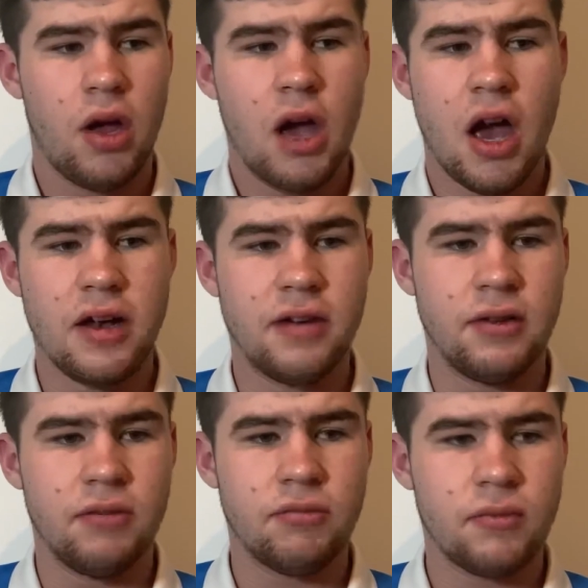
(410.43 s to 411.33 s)

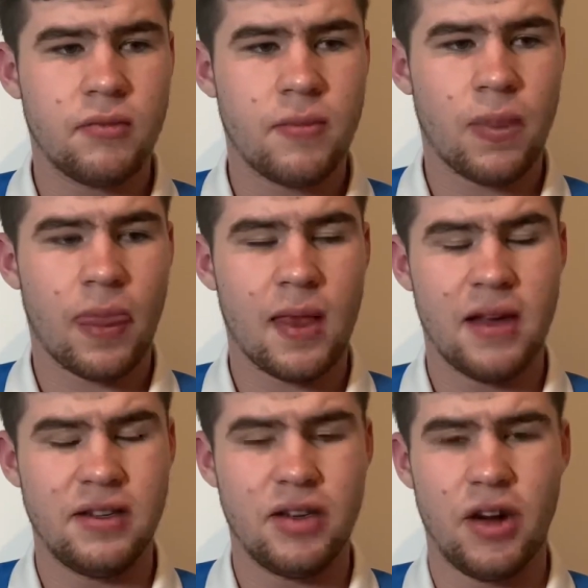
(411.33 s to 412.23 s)
And
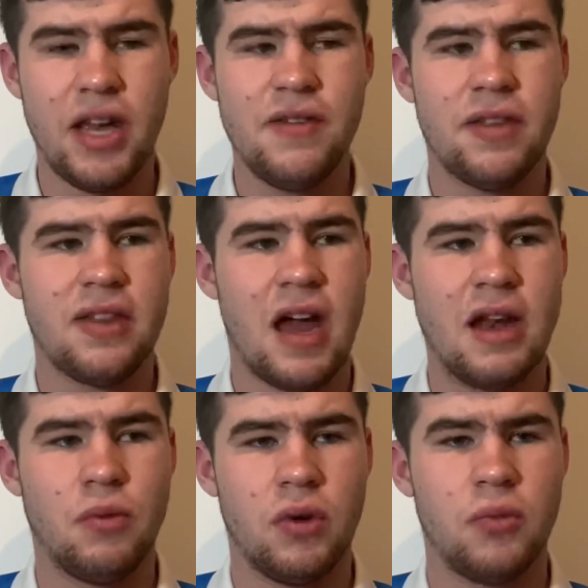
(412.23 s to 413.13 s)
you know, even
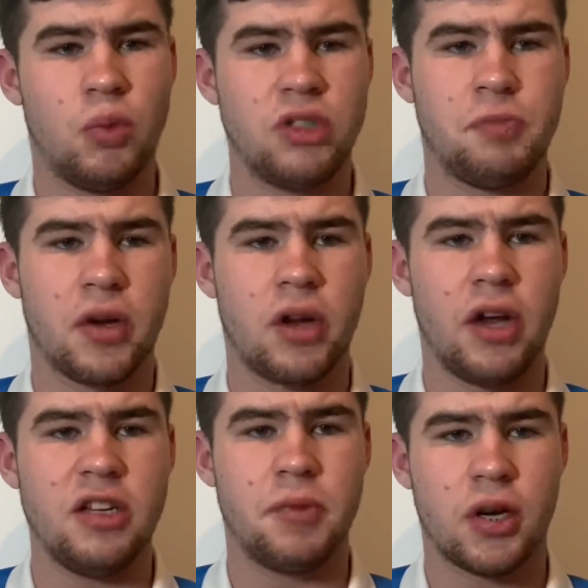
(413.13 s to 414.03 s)
then, is
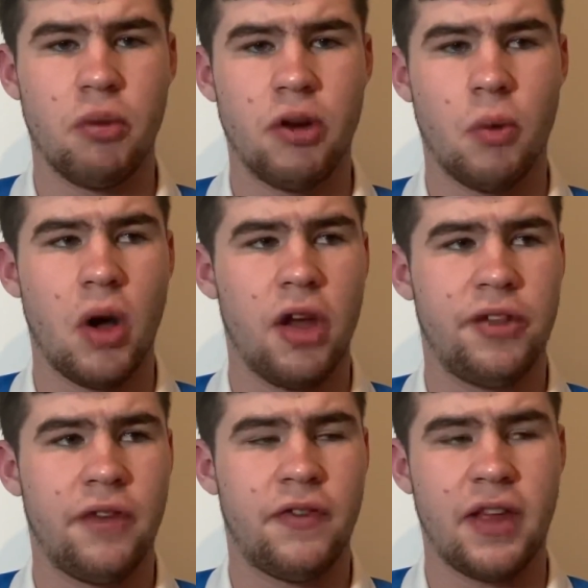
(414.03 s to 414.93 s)
Bakuna worth
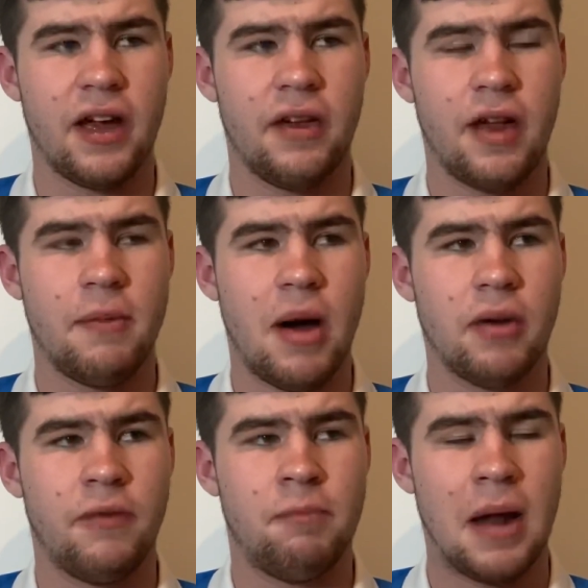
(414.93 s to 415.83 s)
it for the
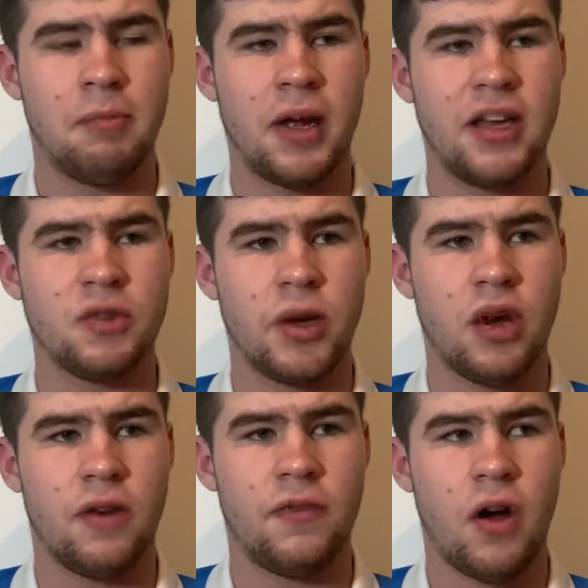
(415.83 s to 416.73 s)
amount of bad players we
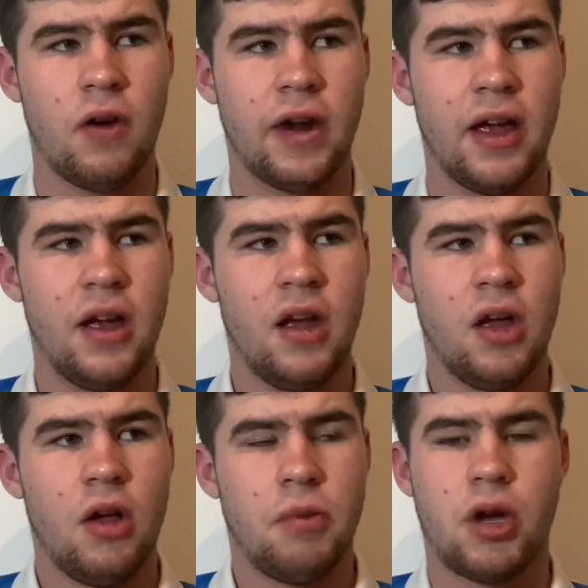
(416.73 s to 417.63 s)
got for it?
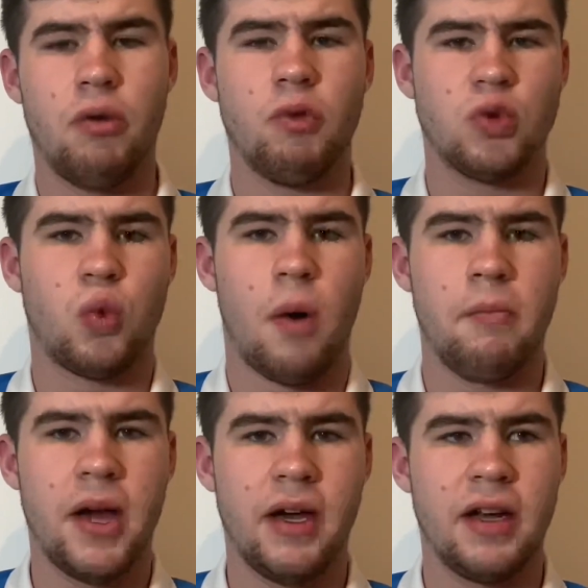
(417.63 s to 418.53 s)
Bakuna was 1
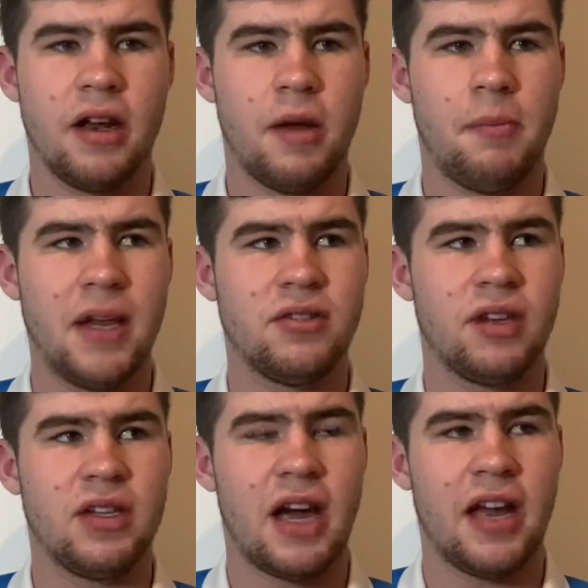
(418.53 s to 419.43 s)
million and Mbenza
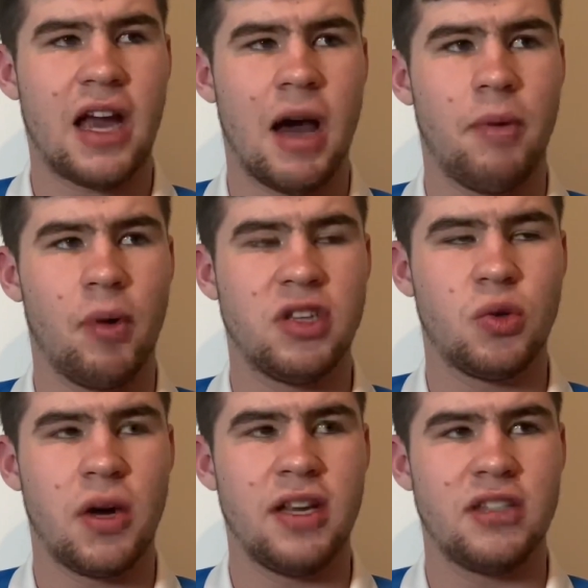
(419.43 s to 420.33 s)
and Diakabi were
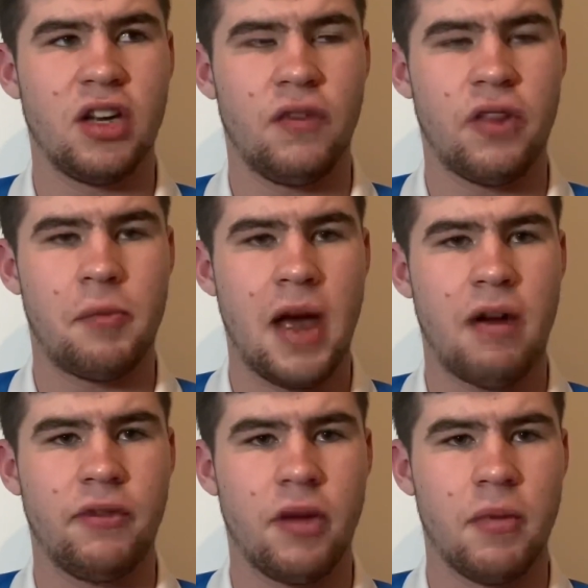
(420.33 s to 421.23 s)
22 for the
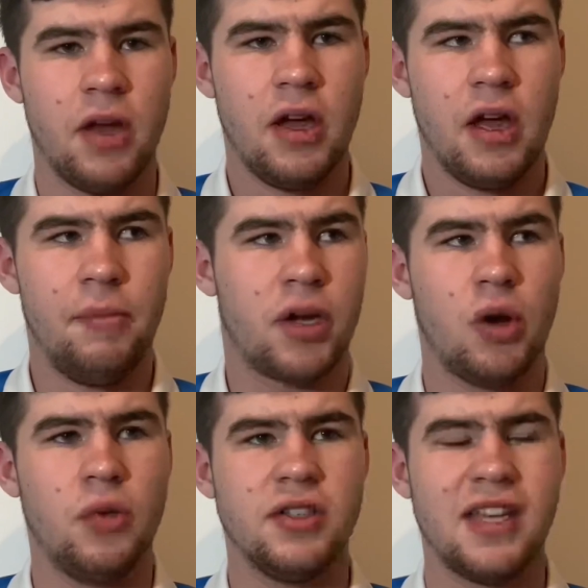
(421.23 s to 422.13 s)
pair of them. And
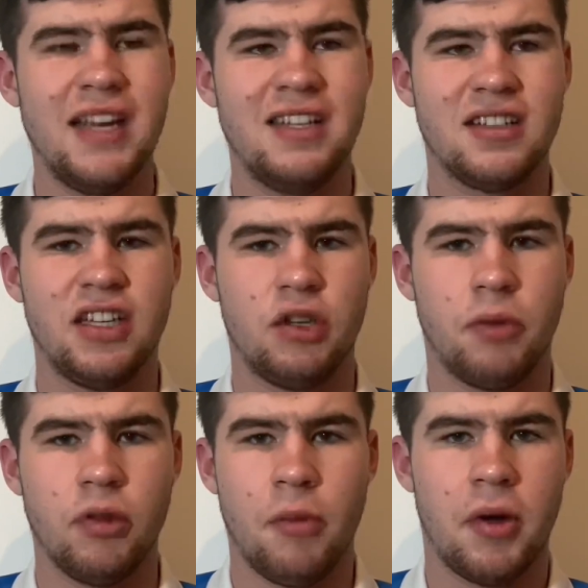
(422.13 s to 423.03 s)
Bakuna's easily
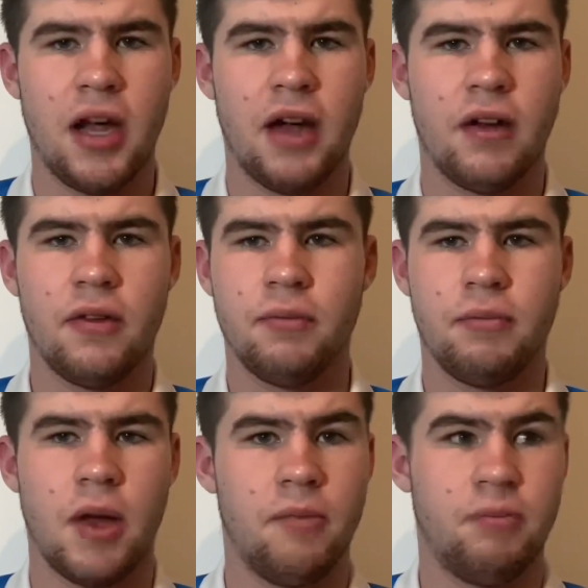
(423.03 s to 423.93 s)
double the player,
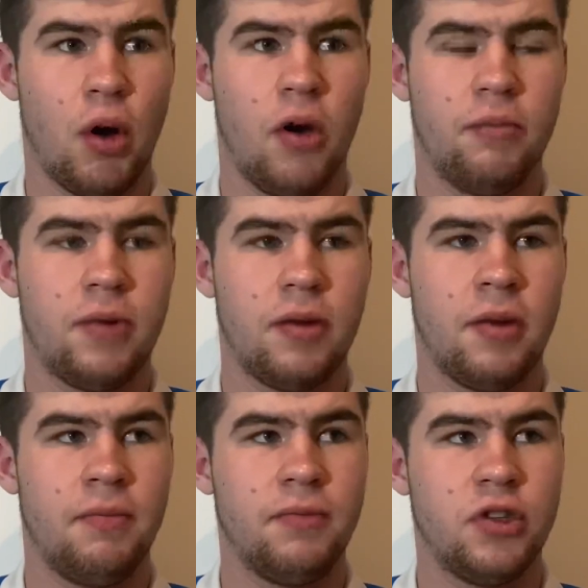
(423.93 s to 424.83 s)

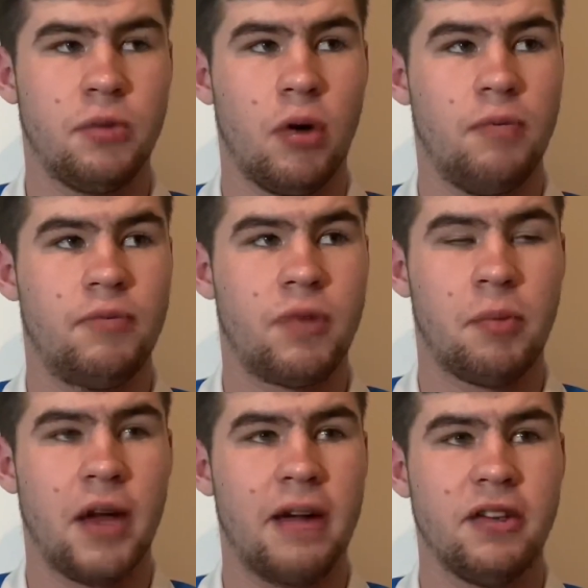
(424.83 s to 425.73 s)
double the
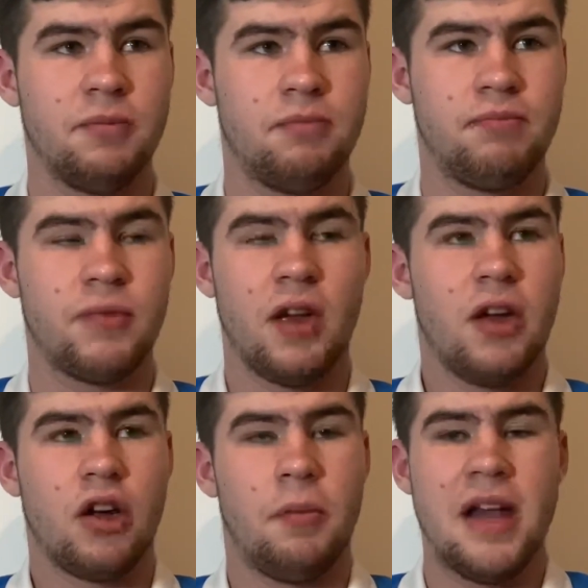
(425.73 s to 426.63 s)
player
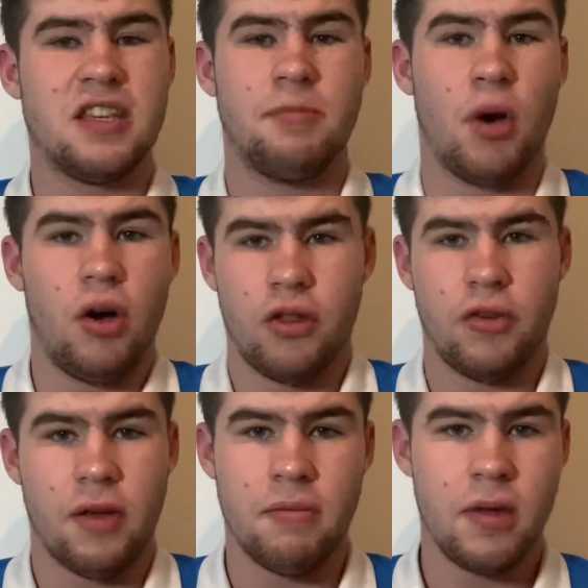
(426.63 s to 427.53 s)
compared to both
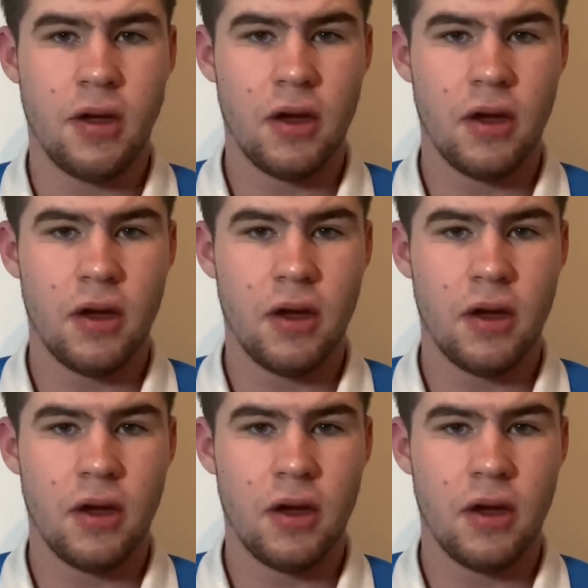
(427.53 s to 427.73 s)
of them.